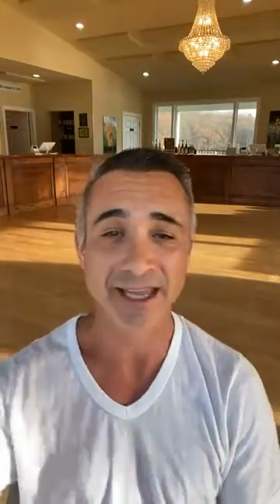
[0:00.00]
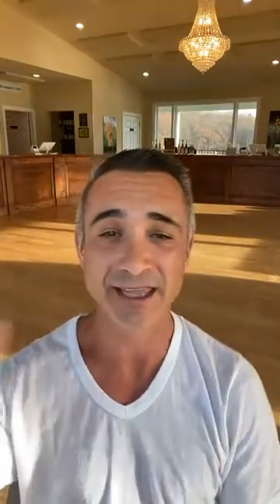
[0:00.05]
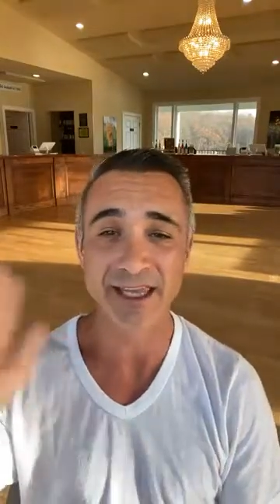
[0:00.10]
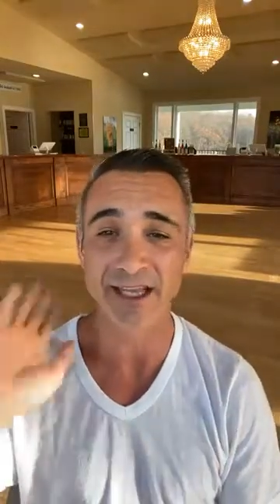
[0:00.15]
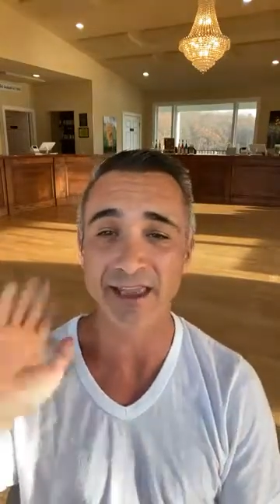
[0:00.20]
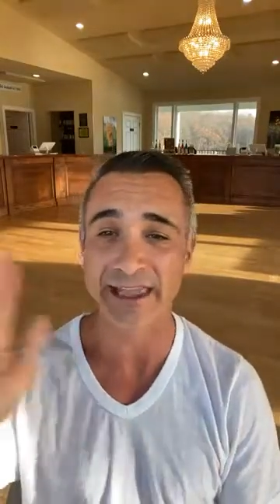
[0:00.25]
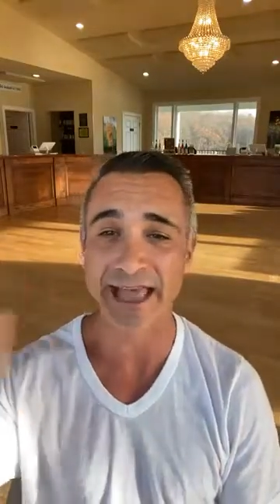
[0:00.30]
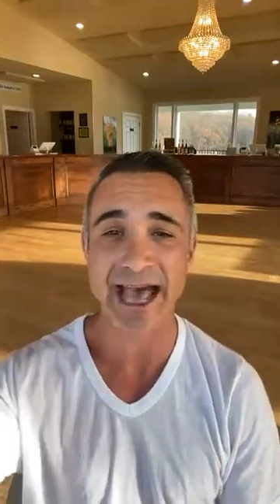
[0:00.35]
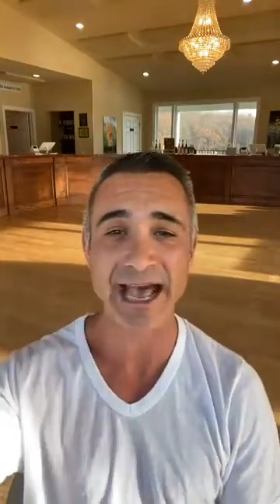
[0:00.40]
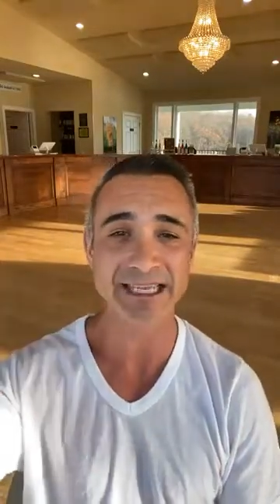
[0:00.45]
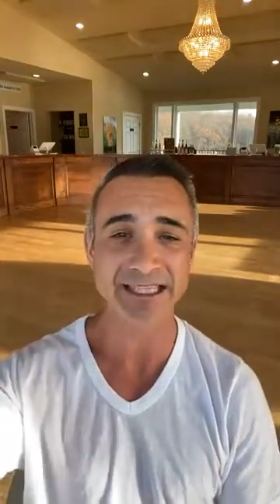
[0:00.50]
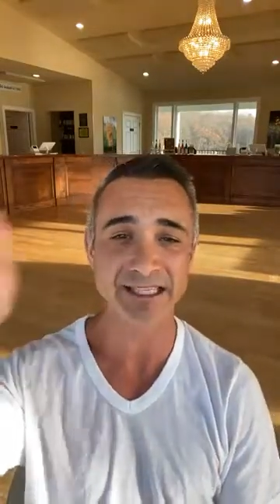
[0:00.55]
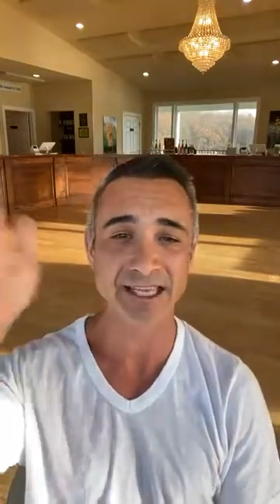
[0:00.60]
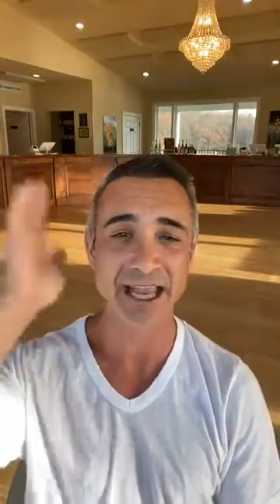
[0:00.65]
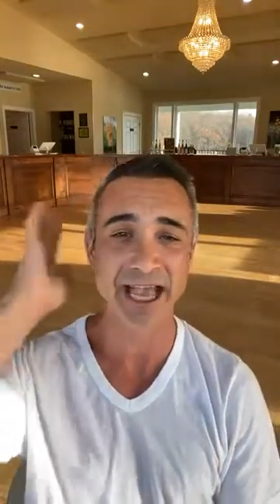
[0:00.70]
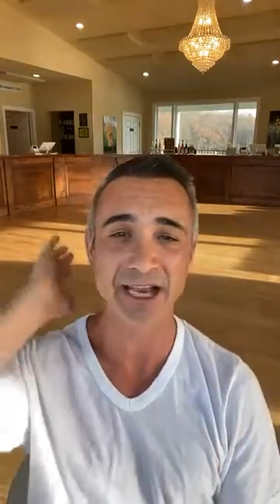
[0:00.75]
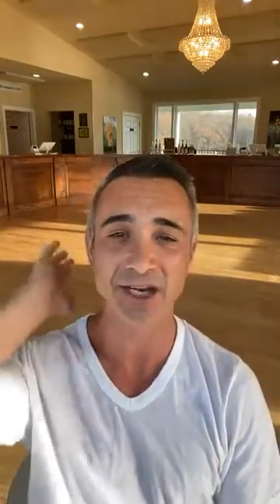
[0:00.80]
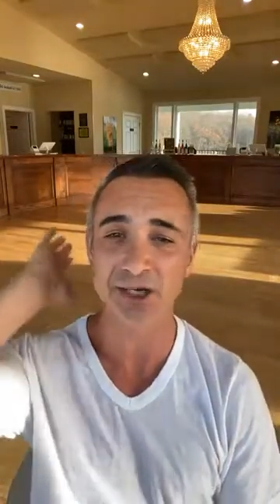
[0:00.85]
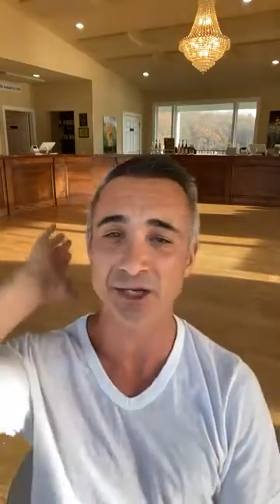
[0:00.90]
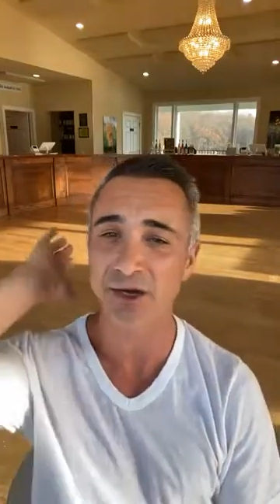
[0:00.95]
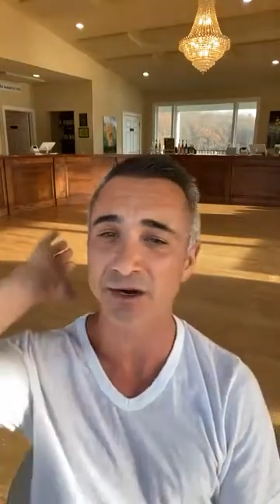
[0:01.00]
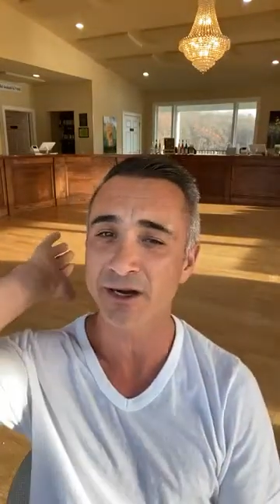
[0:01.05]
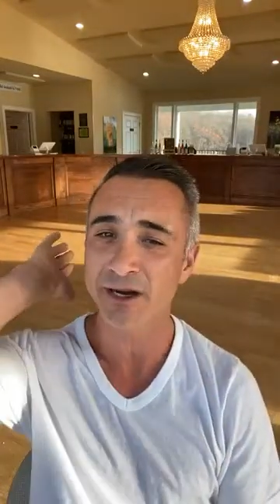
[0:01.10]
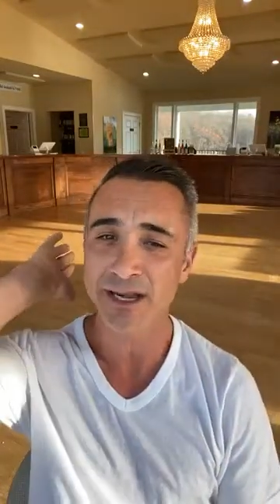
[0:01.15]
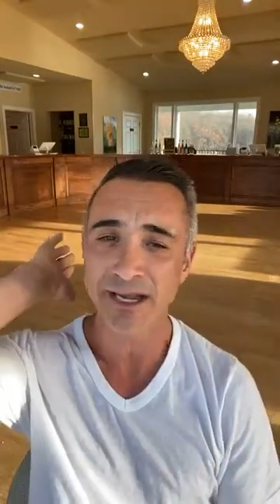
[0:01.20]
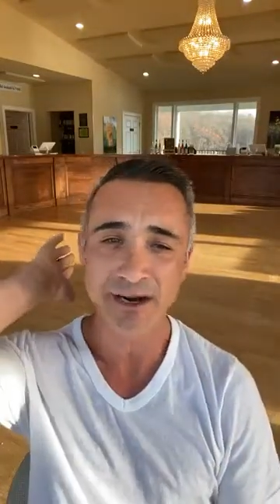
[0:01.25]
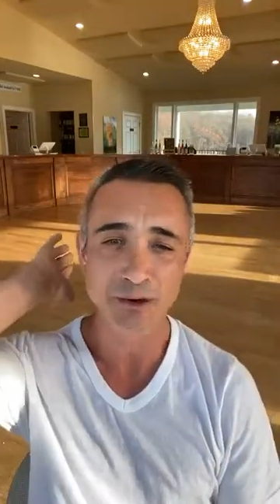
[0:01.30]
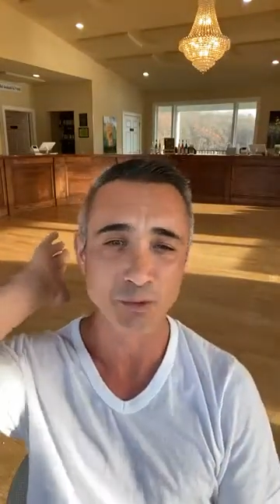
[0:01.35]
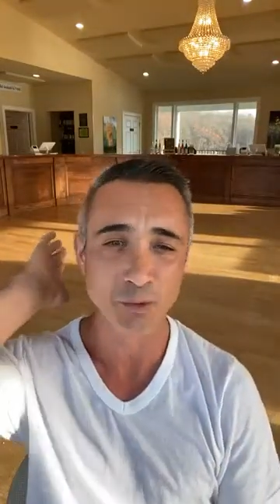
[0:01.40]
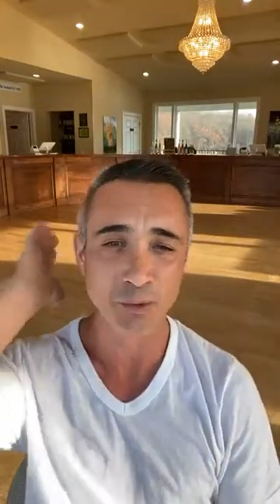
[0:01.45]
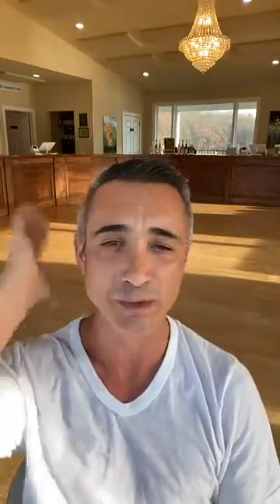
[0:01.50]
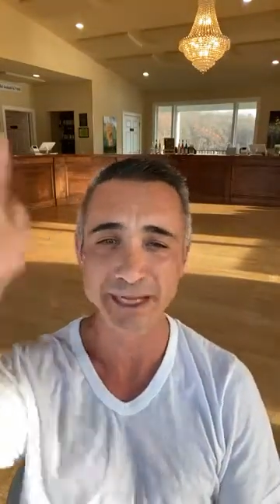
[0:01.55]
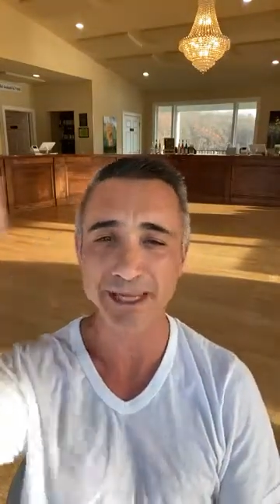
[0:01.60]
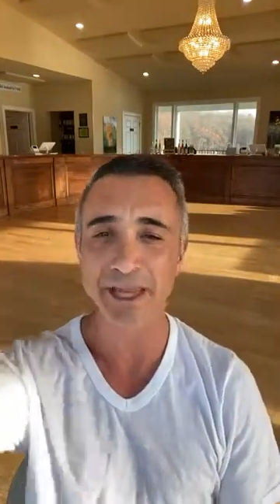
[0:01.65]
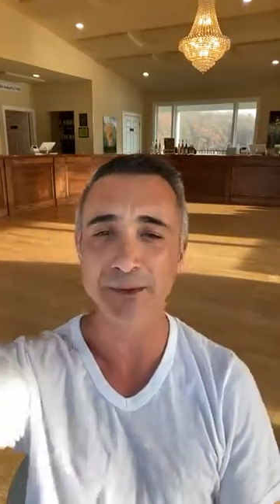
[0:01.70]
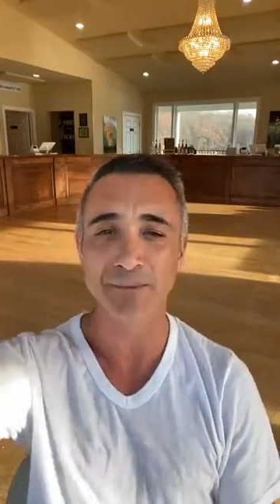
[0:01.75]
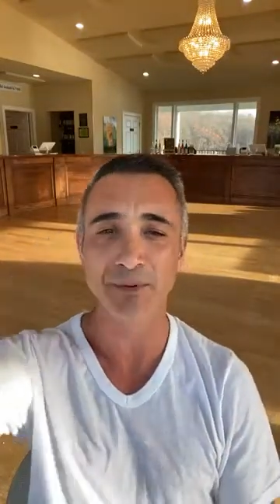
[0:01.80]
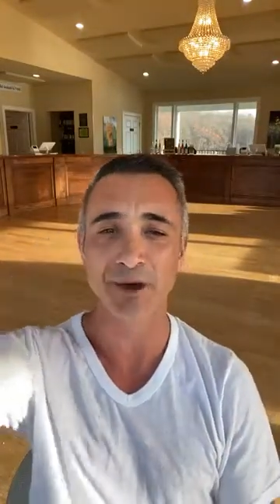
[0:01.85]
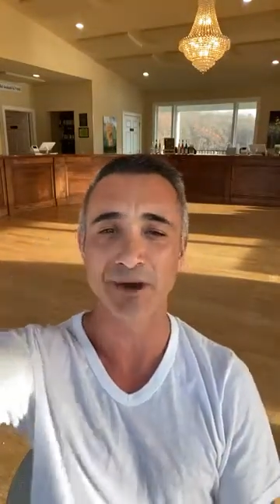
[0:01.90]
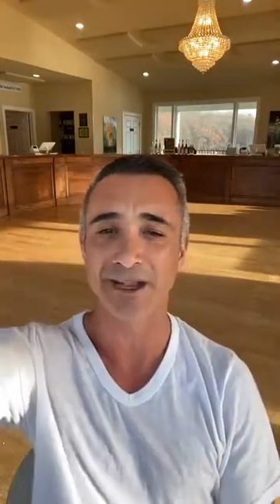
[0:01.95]
The last lecture,
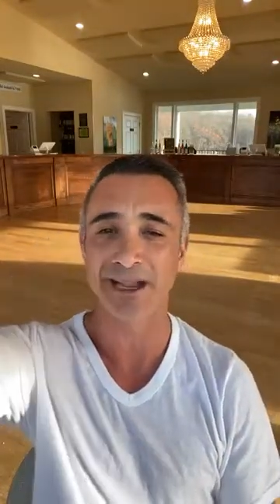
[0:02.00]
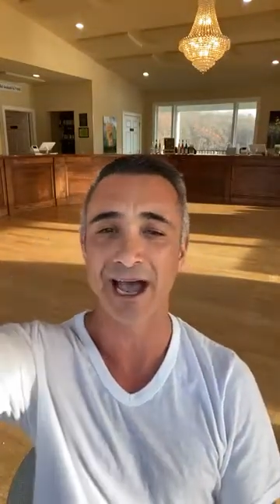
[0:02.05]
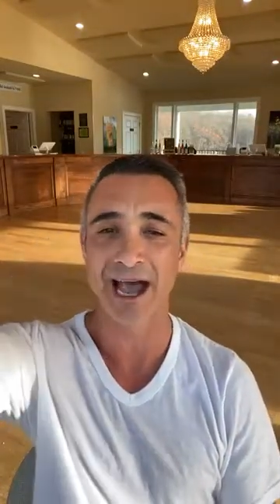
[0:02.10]
read the book,